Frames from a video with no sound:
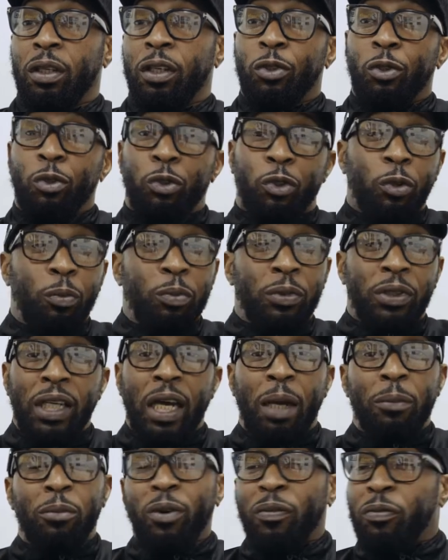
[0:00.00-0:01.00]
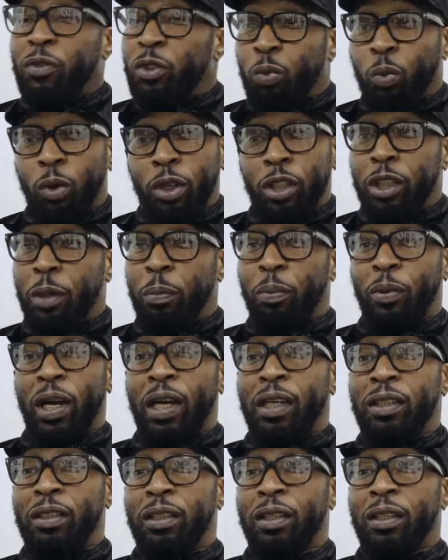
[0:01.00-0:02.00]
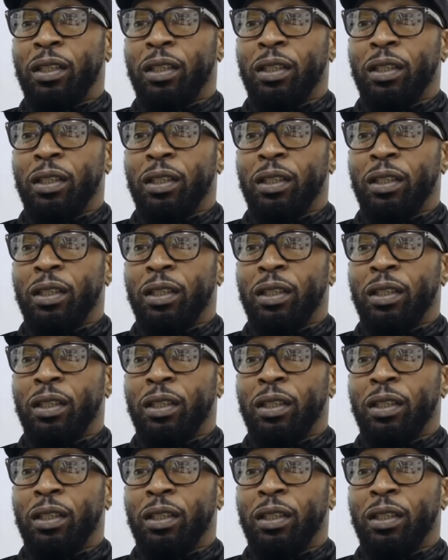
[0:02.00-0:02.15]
So sometimes you have to swallow your pride